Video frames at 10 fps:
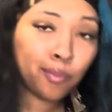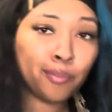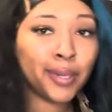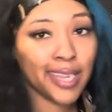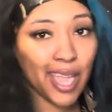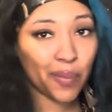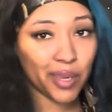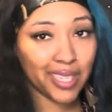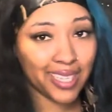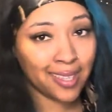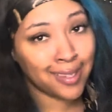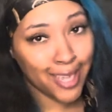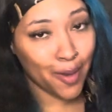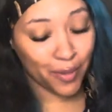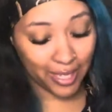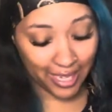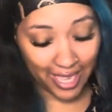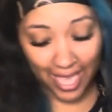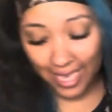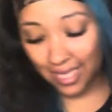But not really. Not really the
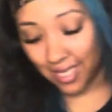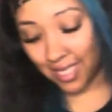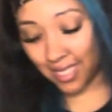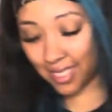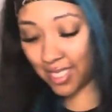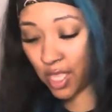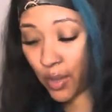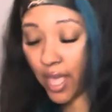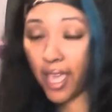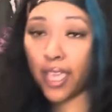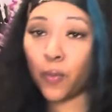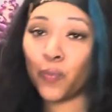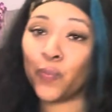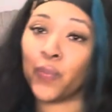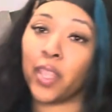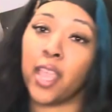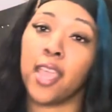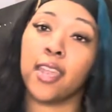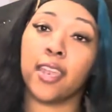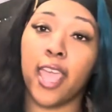case. Okay?
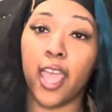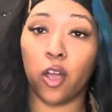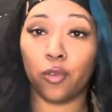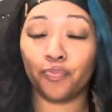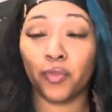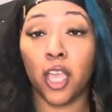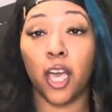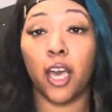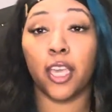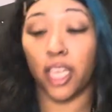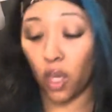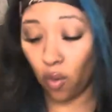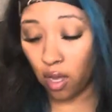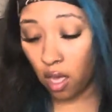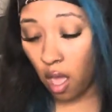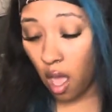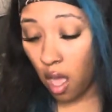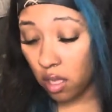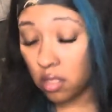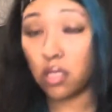Now, Akira
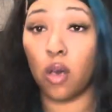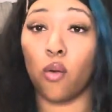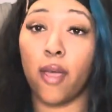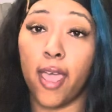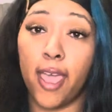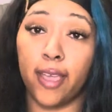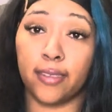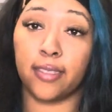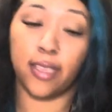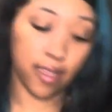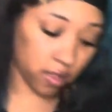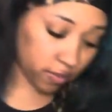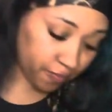also had a sale.